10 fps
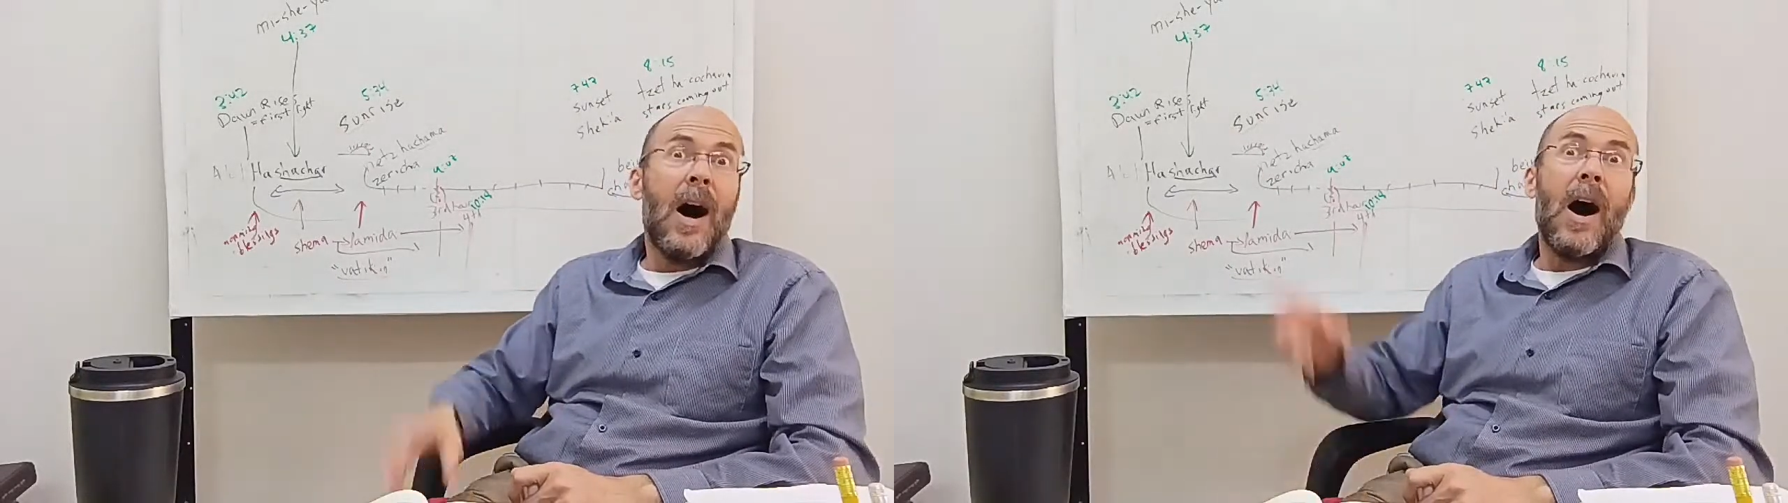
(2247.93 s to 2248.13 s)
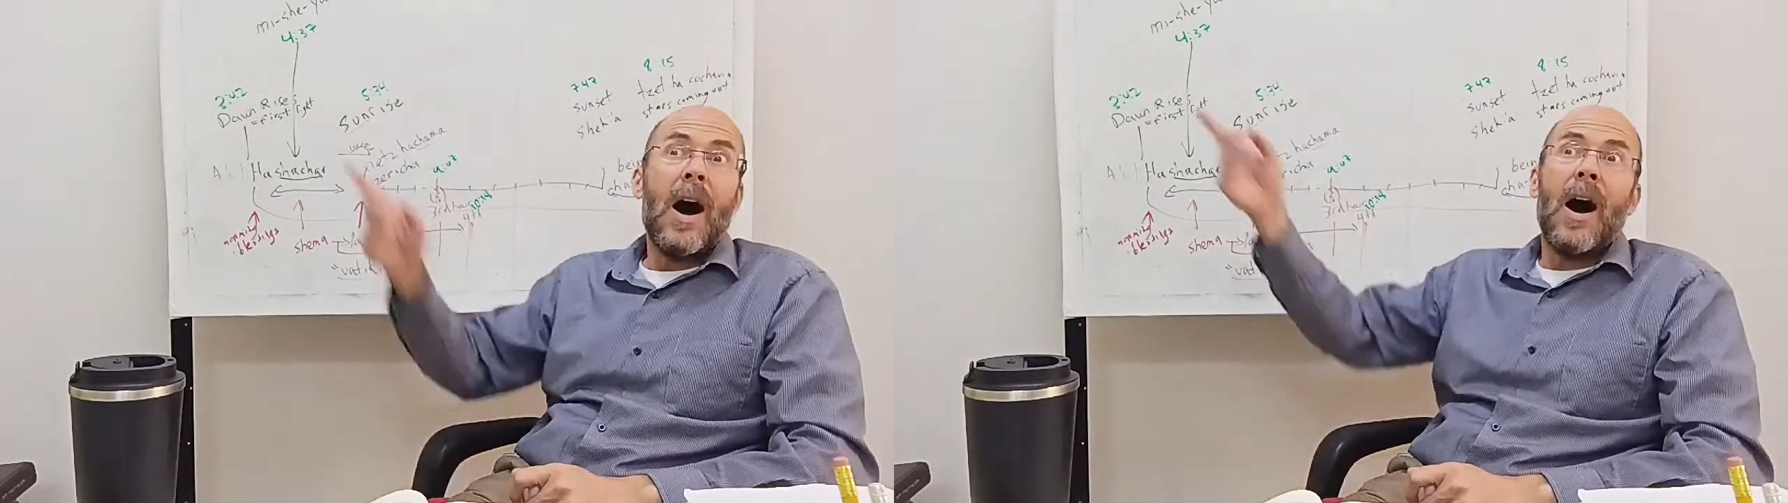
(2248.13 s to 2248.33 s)

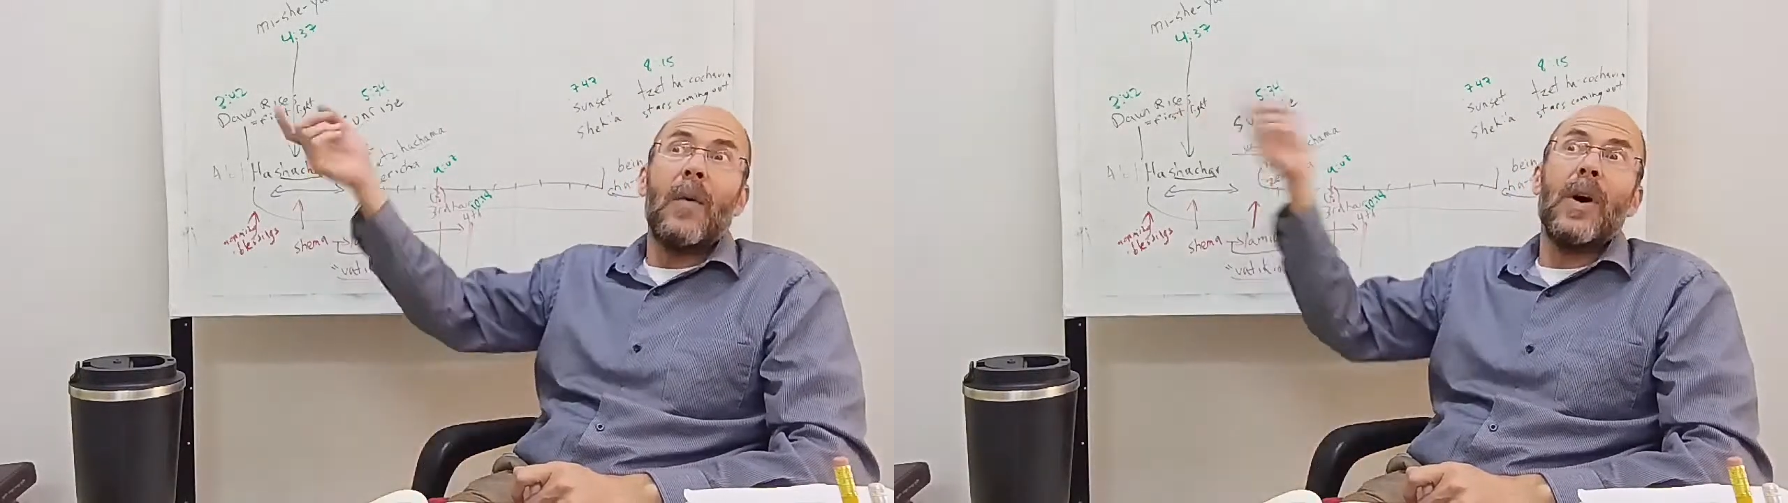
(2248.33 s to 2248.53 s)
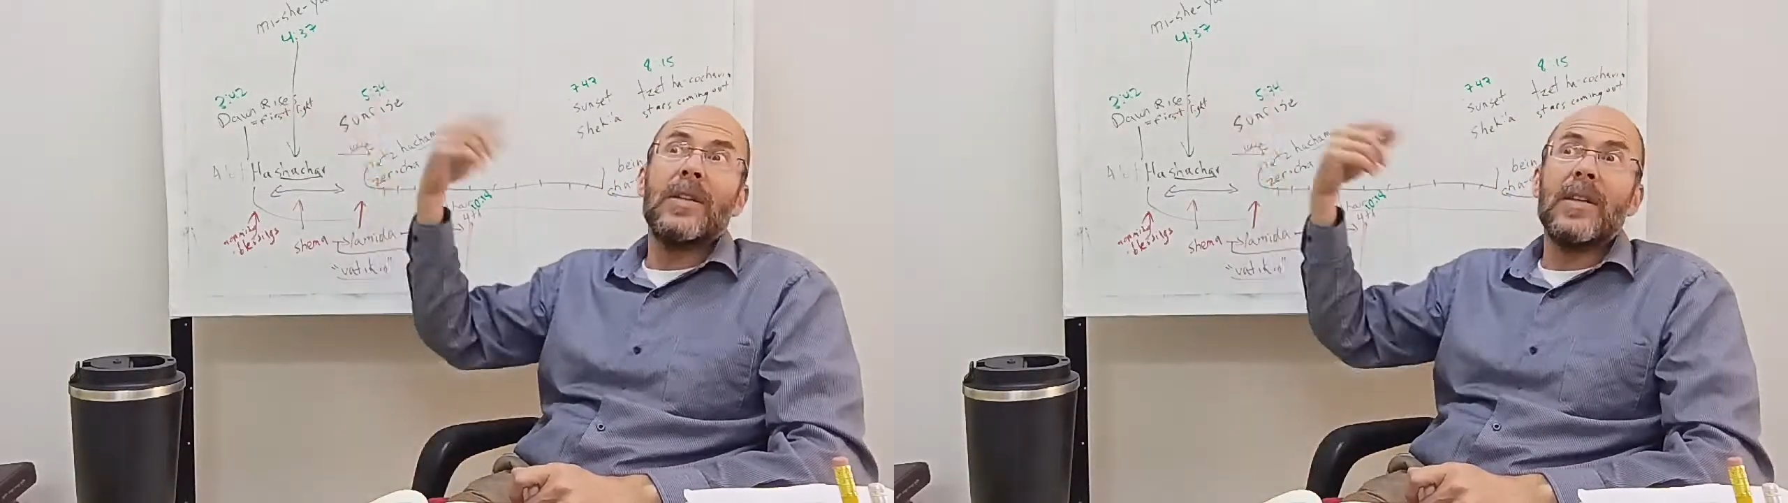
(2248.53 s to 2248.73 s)

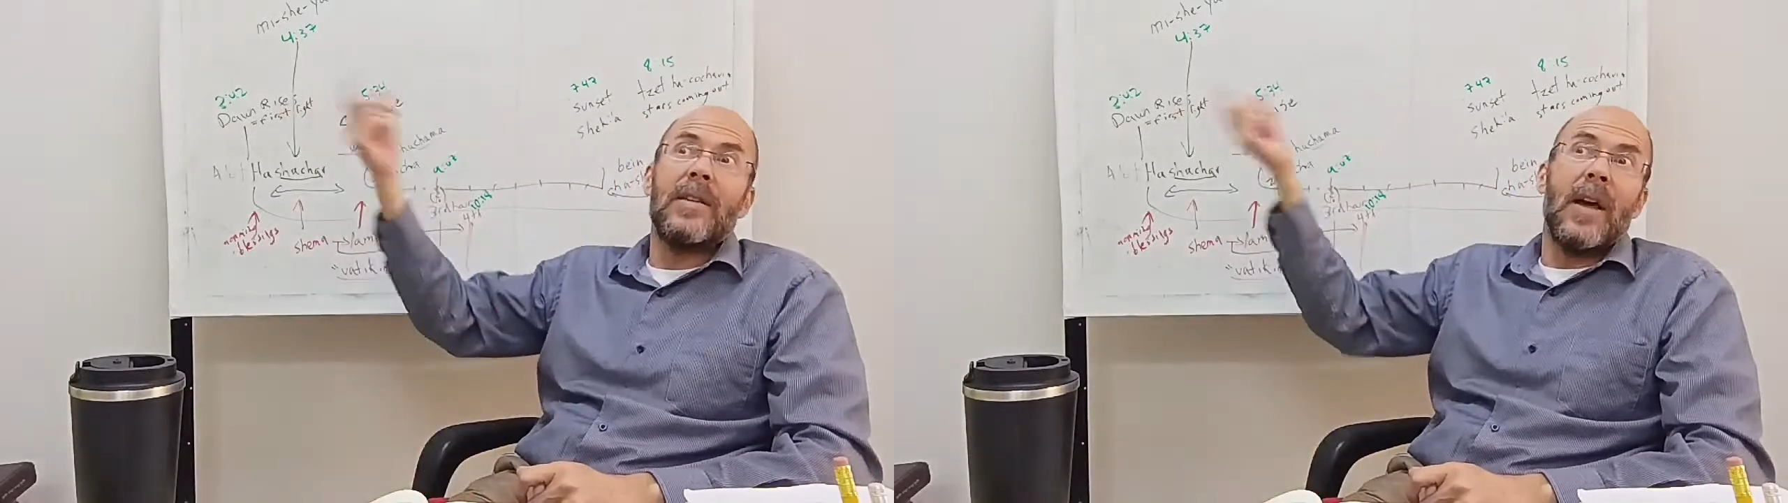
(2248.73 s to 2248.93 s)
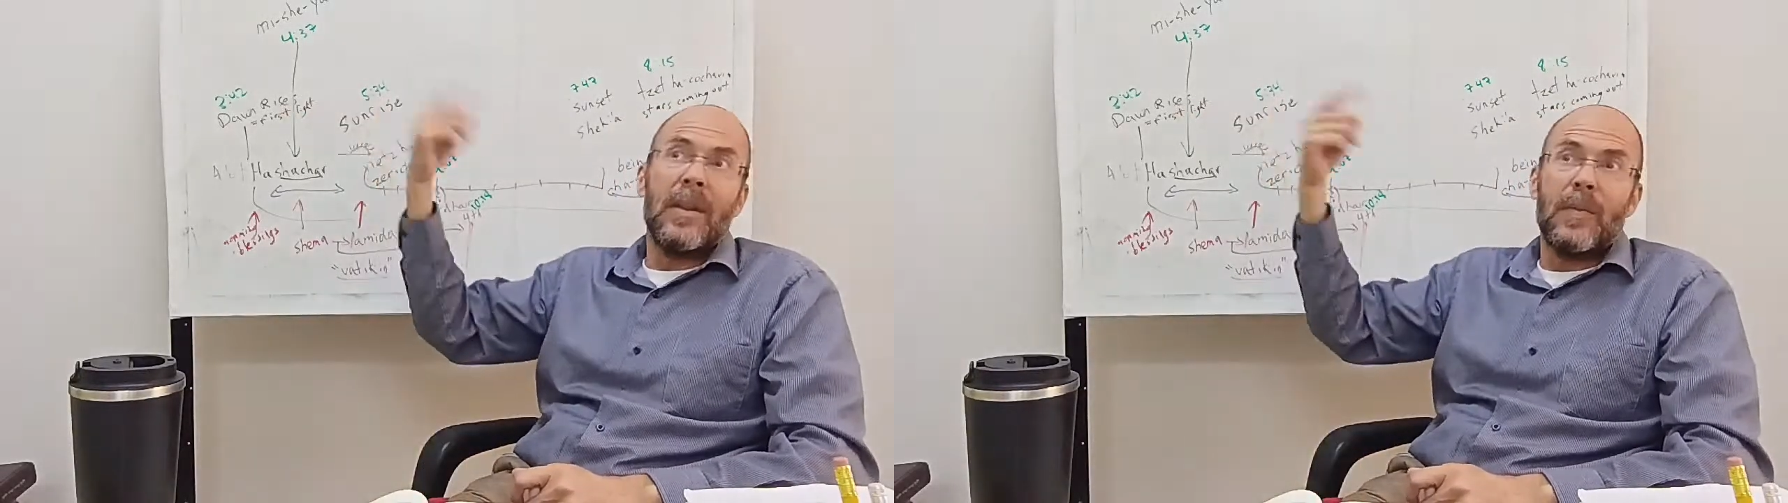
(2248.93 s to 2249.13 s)
Oh, where's the
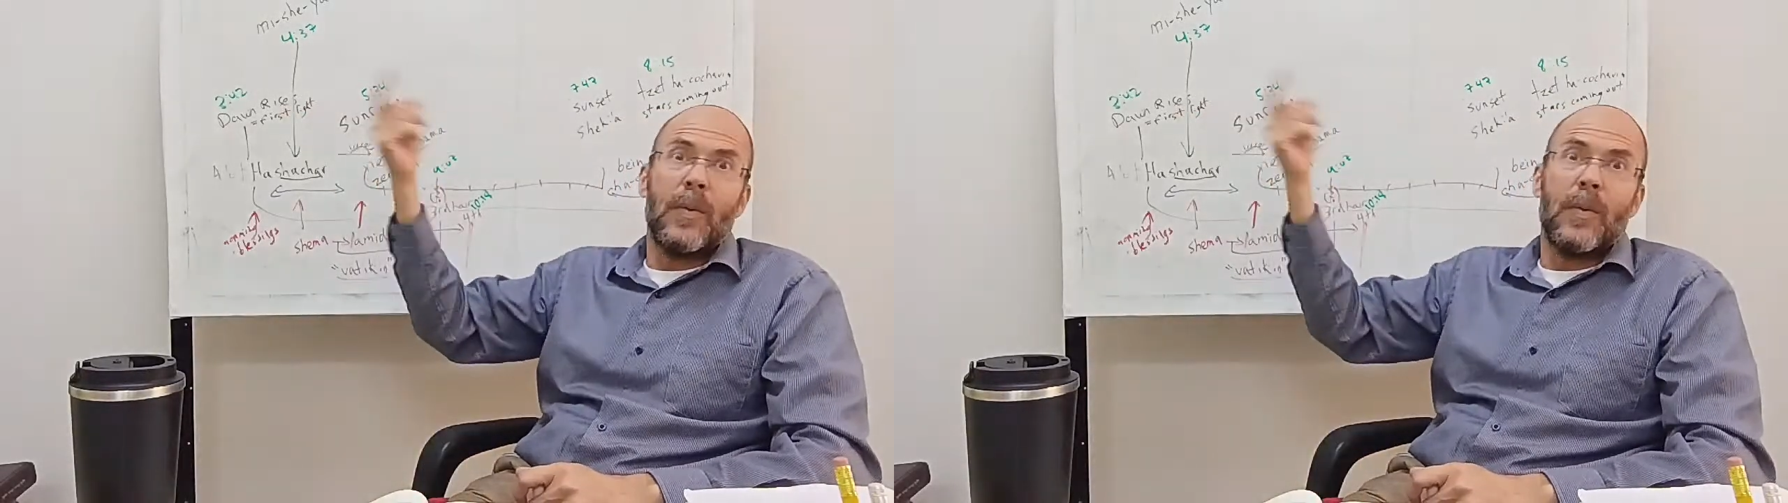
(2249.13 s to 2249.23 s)
10th